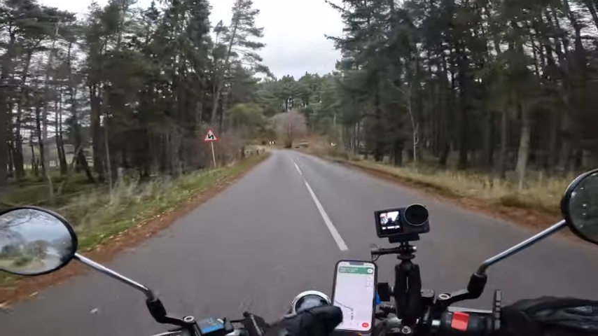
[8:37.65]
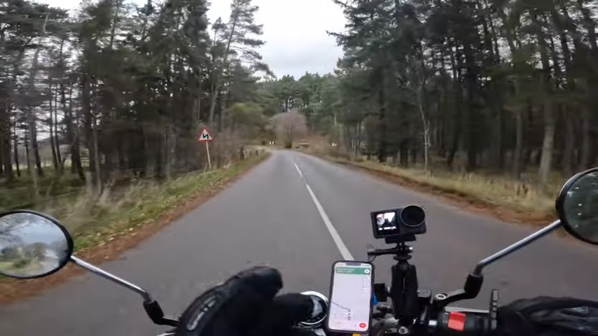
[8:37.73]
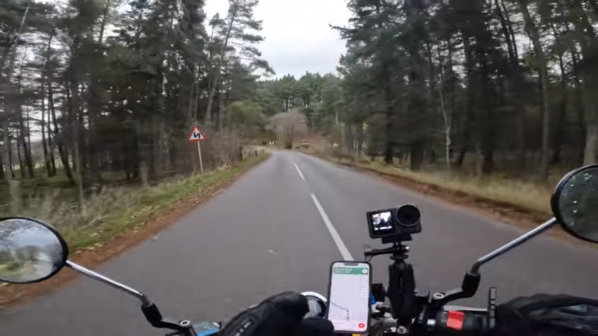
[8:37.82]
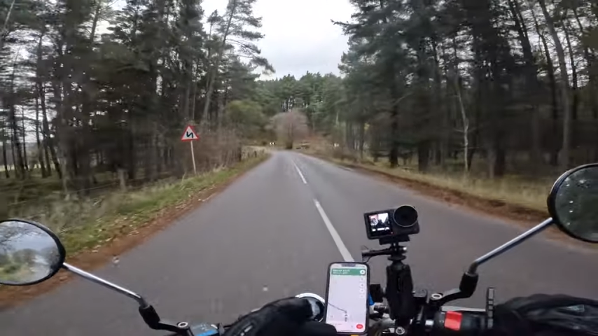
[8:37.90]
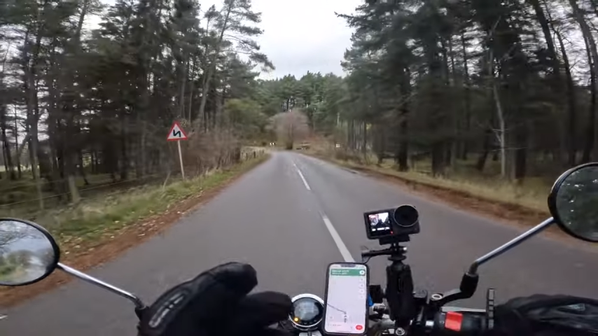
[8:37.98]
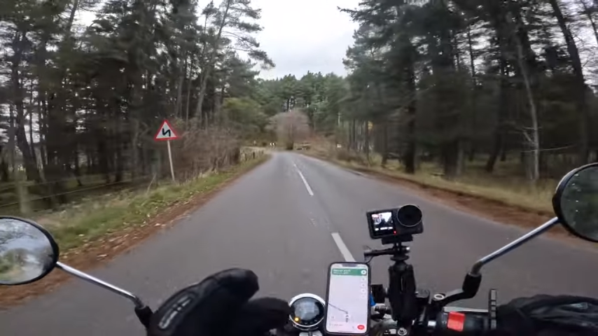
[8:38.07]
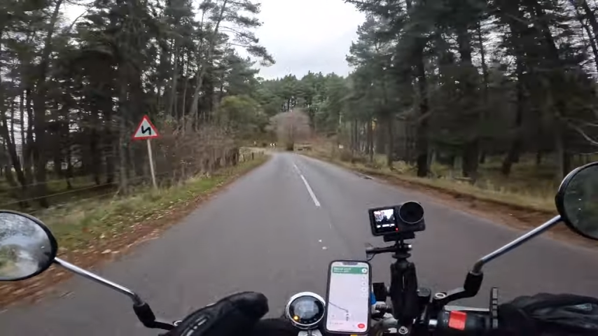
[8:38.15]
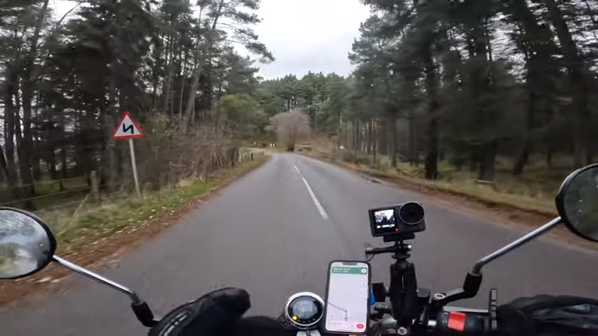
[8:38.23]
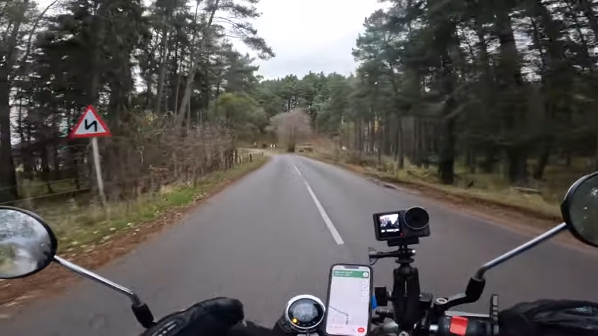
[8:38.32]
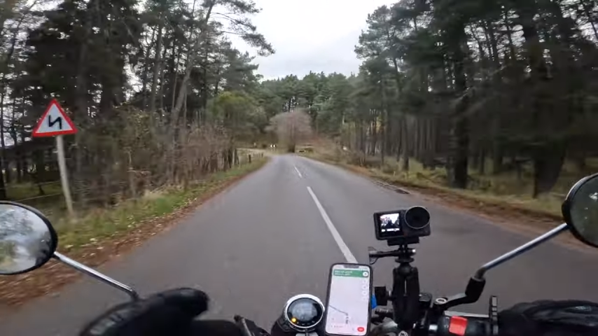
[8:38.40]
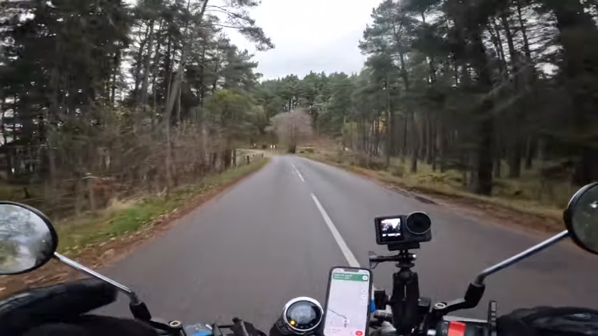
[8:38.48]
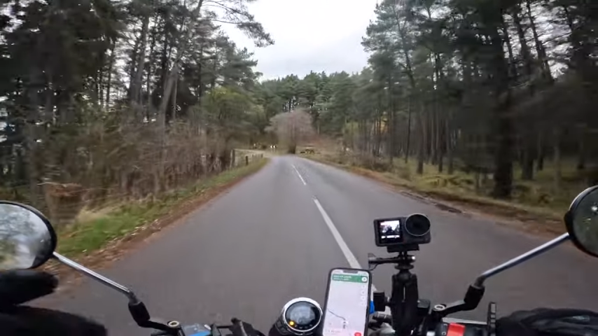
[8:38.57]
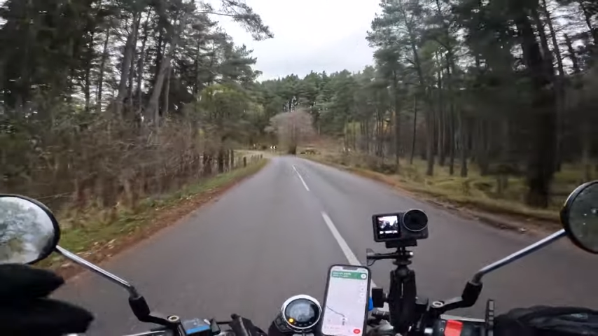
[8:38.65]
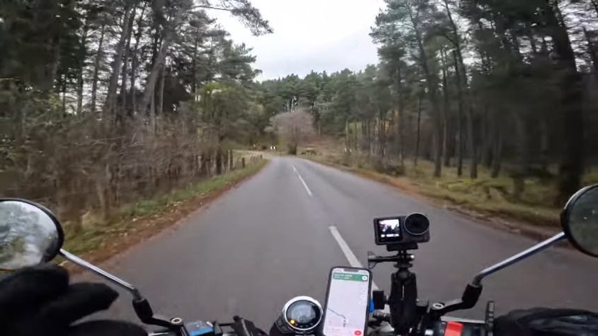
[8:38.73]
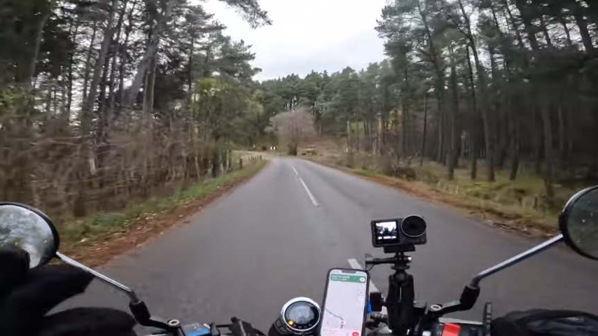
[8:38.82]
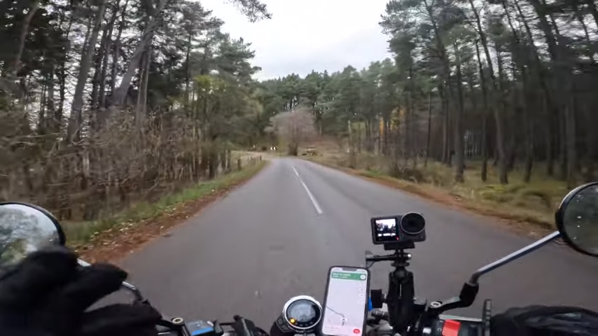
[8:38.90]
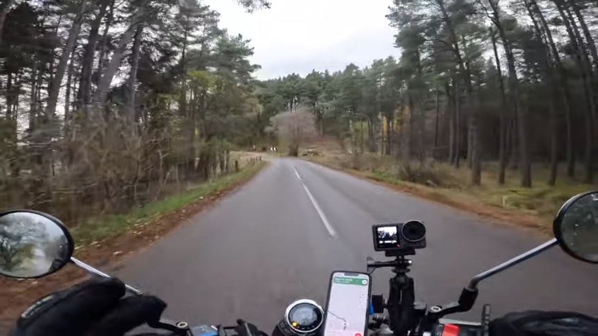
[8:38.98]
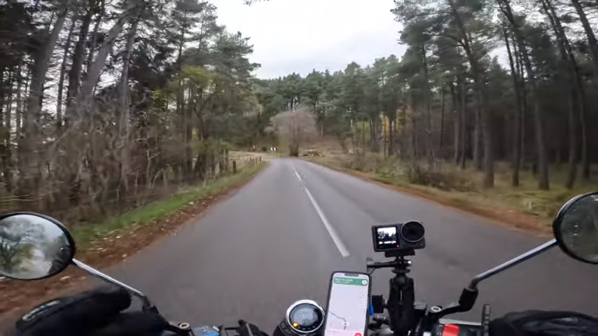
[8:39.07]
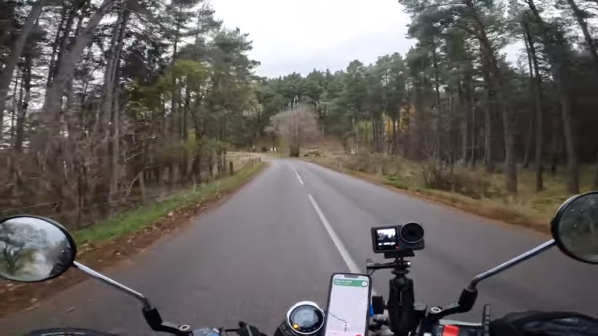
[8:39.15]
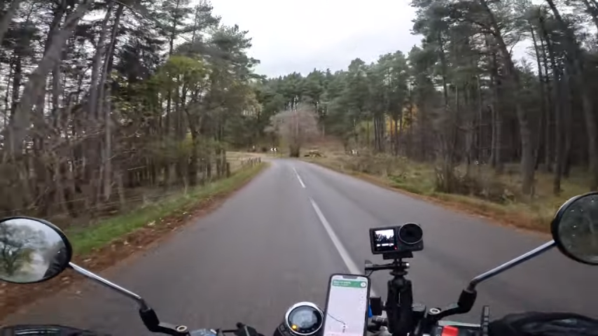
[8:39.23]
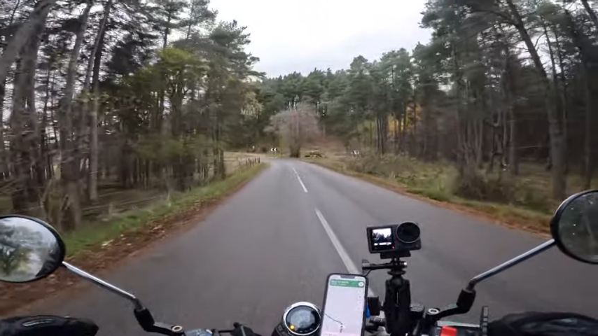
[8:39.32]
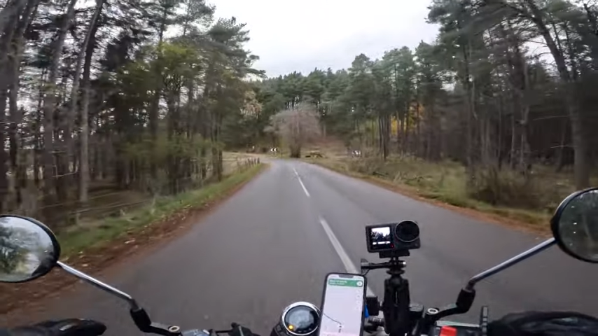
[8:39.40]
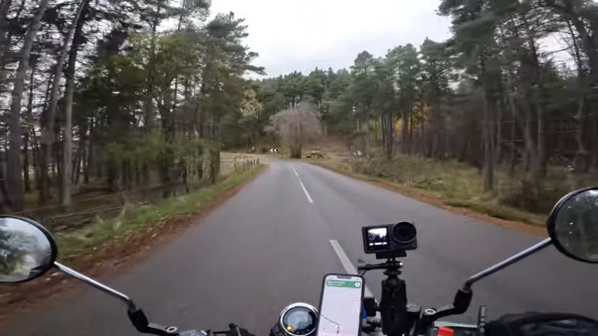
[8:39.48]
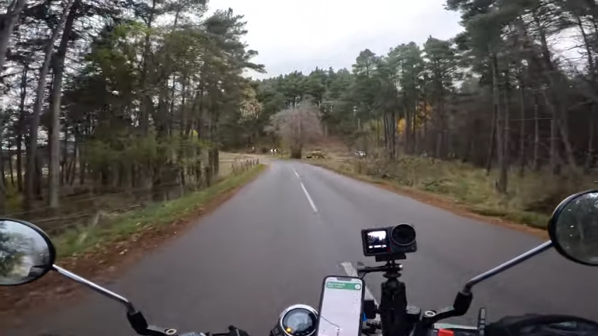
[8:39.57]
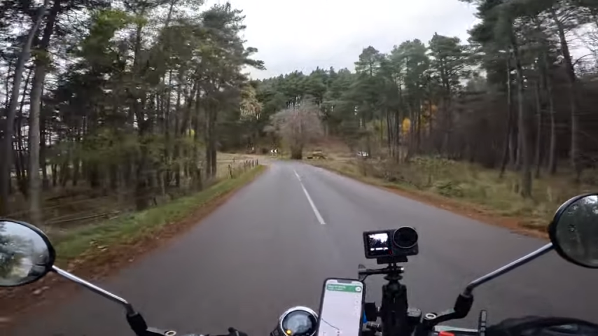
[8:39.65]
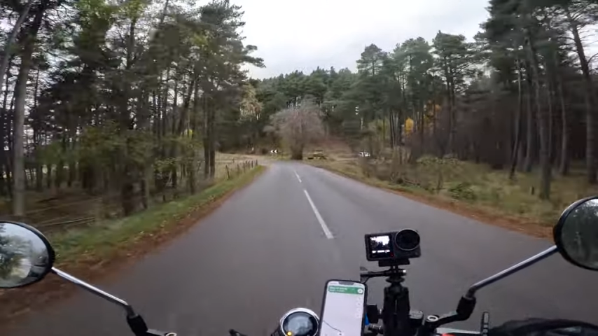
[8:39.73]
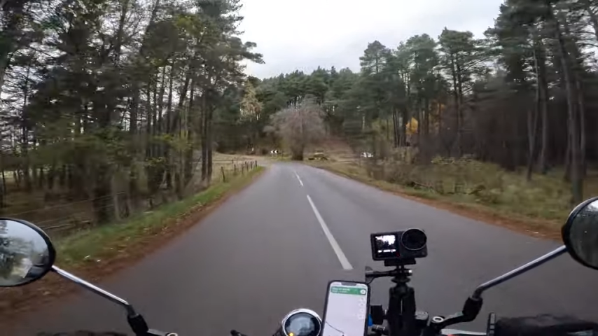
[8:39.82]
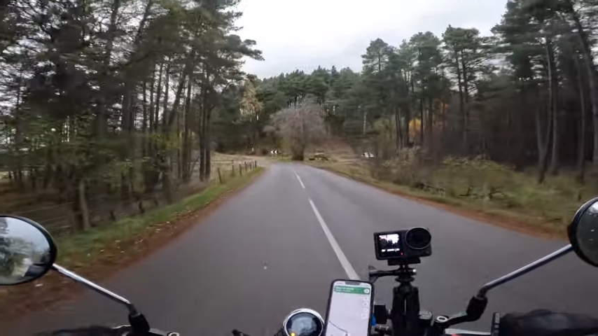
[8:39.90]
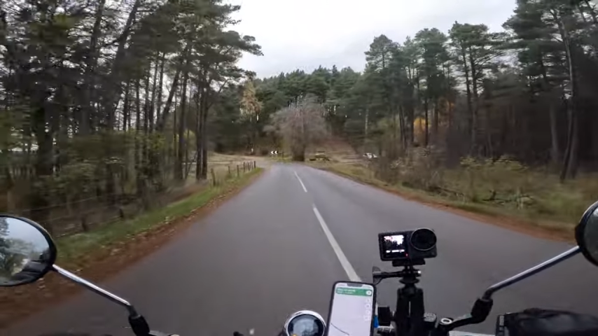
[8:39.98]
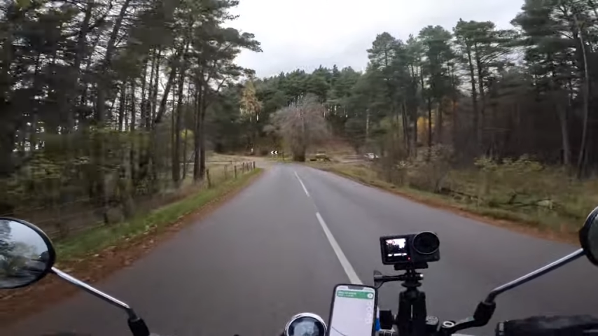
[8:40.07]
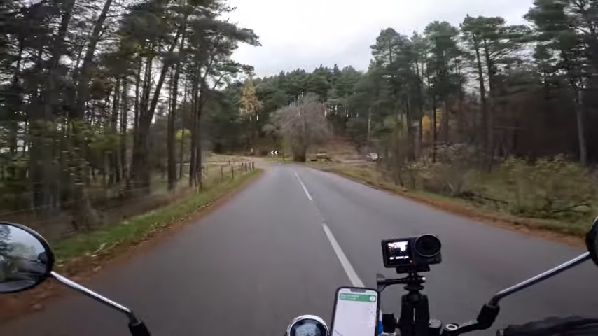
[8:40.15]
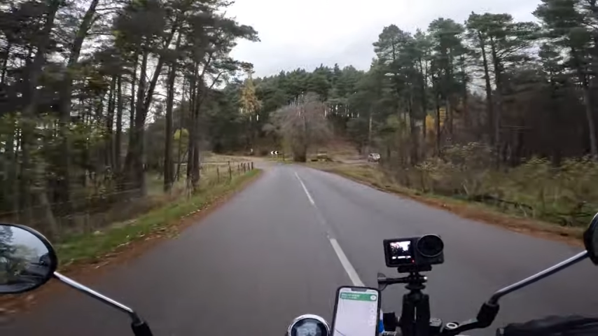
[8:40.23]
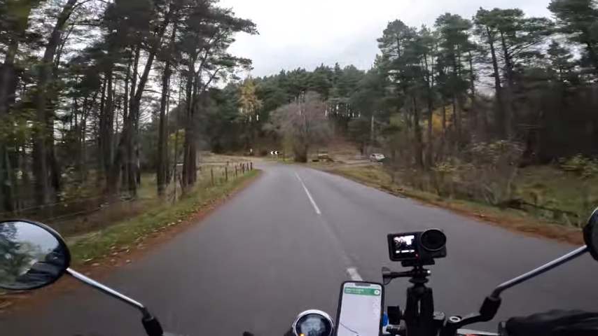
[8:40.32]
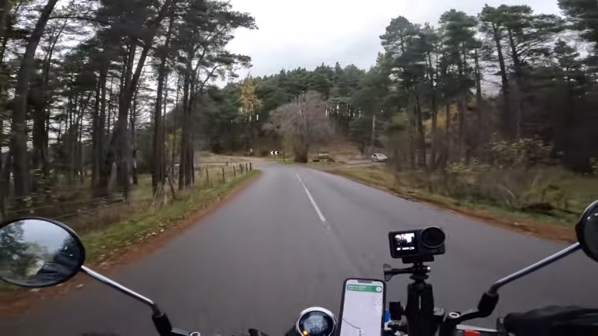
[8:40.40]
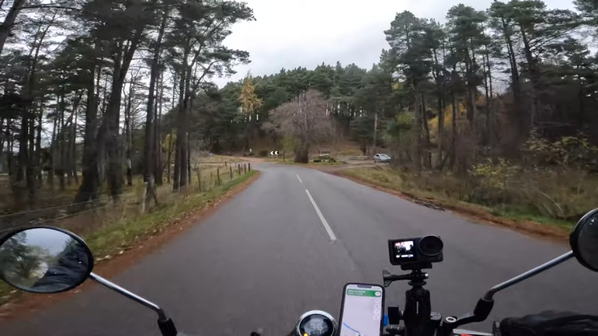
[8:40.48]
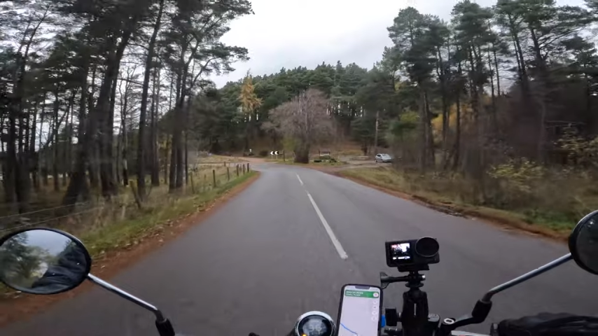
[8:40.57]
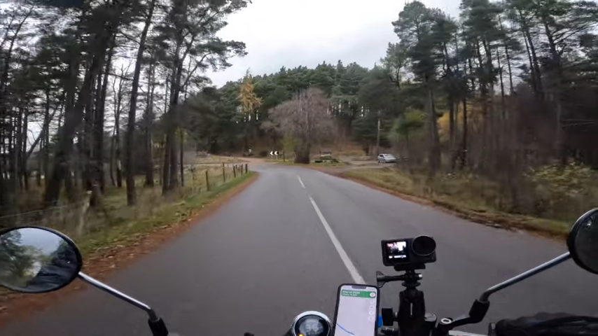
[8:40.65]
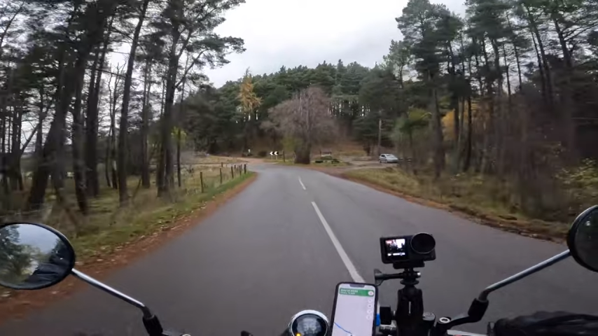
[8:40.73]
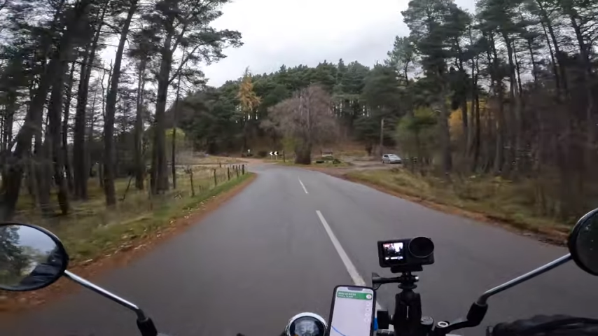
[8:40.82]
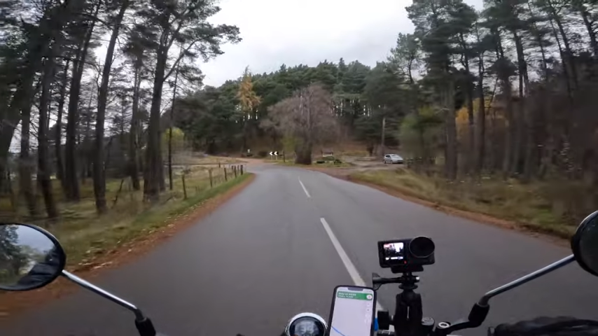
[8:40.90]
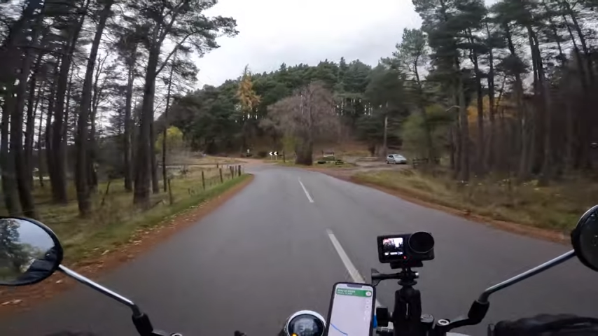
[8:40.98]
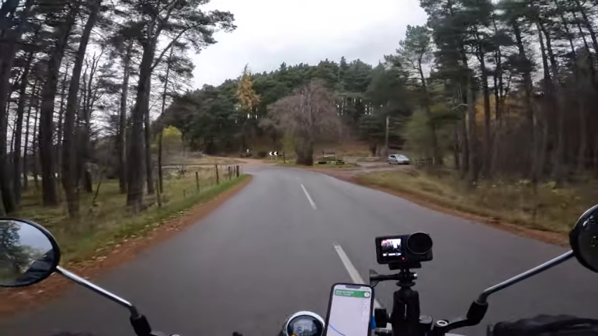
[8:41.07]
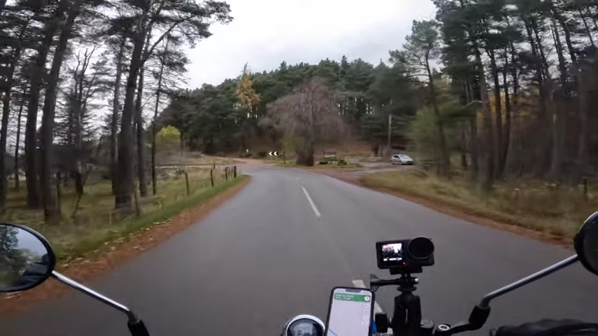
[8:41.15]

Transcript: No face is visible, so there are no lips to read.